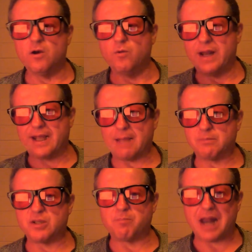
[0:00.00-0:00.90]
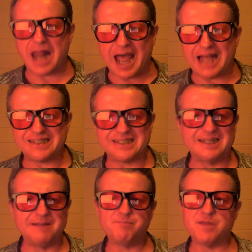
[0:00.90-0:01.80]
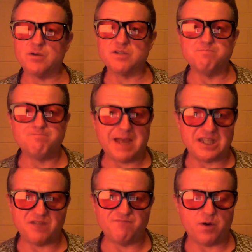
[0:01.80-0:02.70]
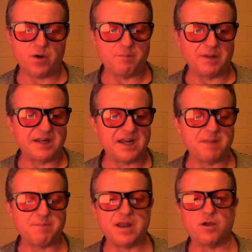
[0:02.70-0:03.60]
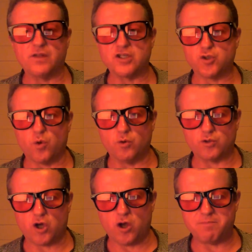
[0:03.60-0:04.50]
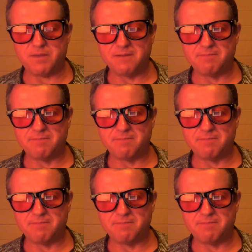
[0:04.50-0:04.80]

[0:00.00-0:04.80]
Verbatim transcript: When it comes to plants, there is massive variability depending on the soil type.